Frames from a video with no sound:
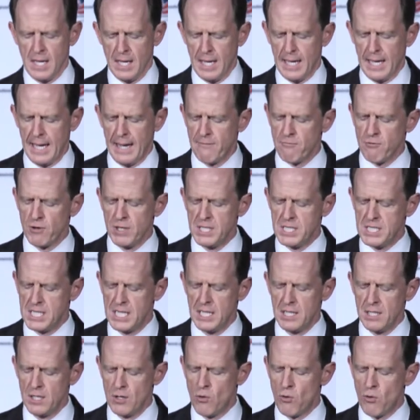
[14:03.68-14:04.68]
"Every
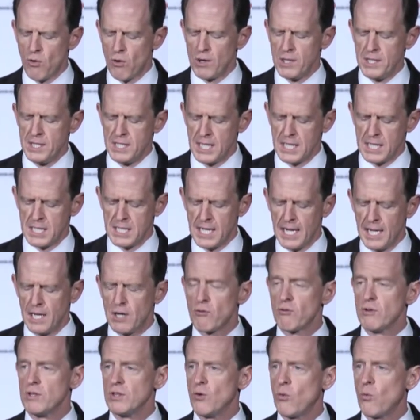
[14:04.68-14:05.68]
tin-horn
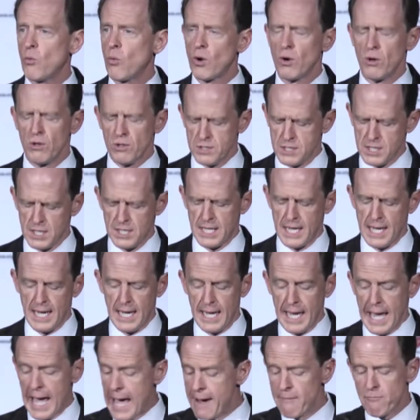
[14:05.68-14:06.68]
dictator in the world
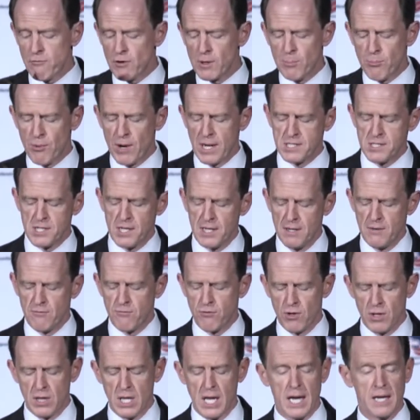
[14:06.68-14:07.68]
today, every president
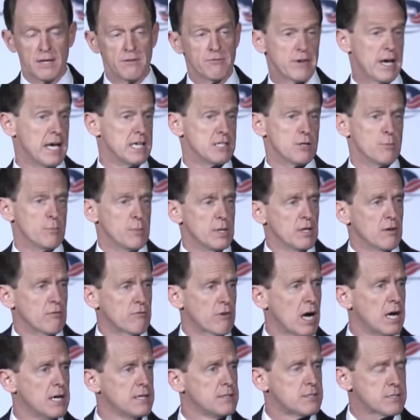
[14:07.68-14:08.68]
for life has a Bill of
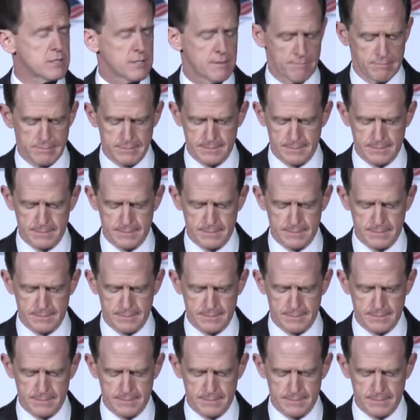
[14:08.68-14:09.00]
Rights.